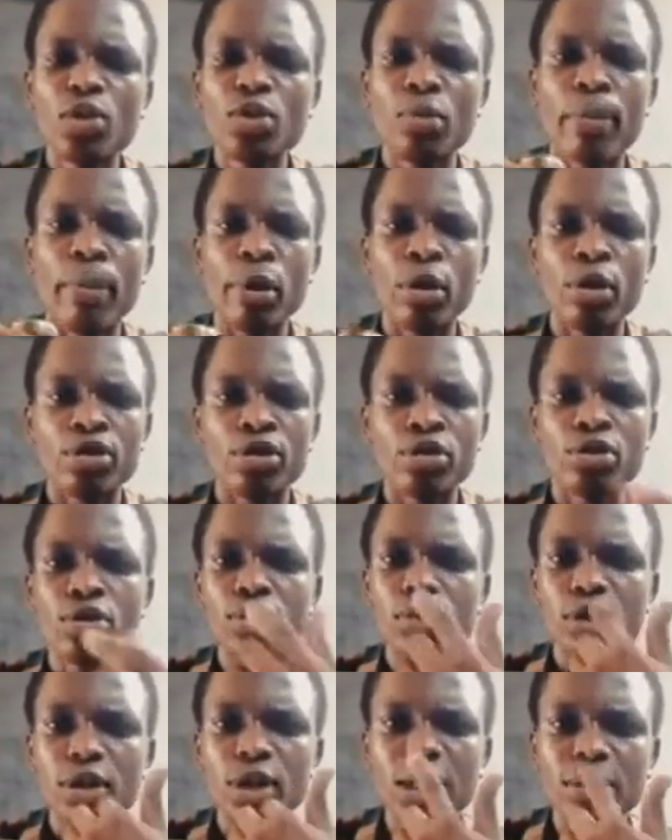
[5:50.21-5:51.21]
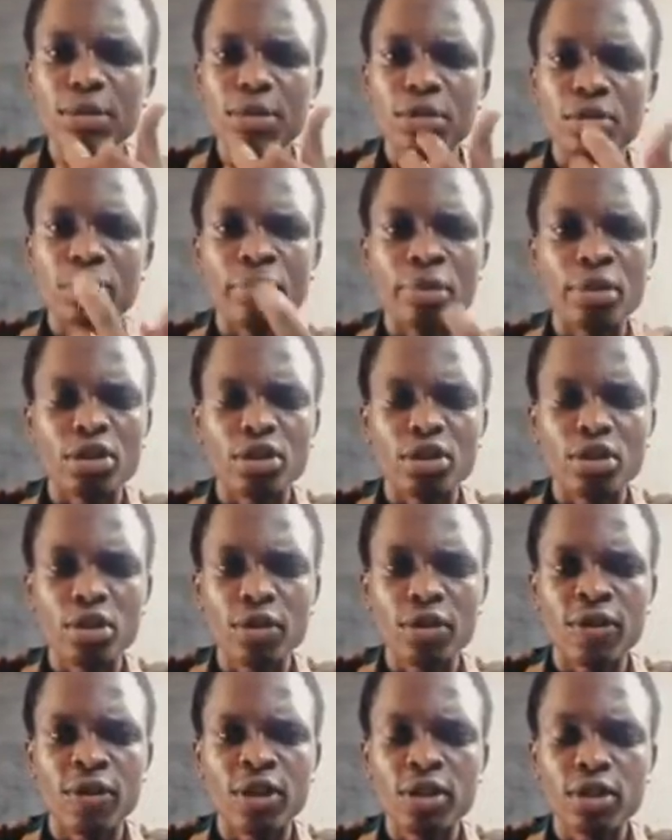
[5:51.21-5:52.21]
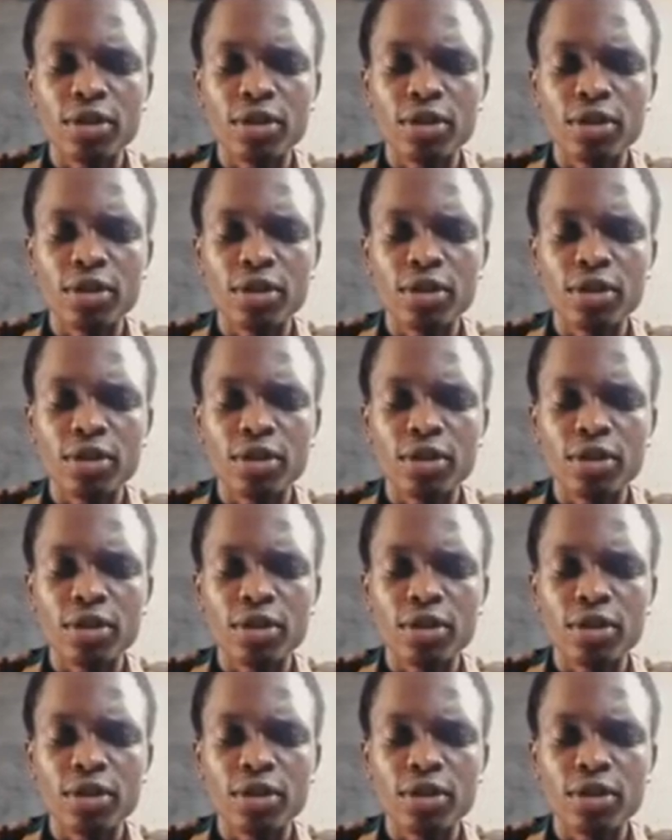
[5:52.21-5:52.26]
you buzz. So use your lips to buzz, not your voice.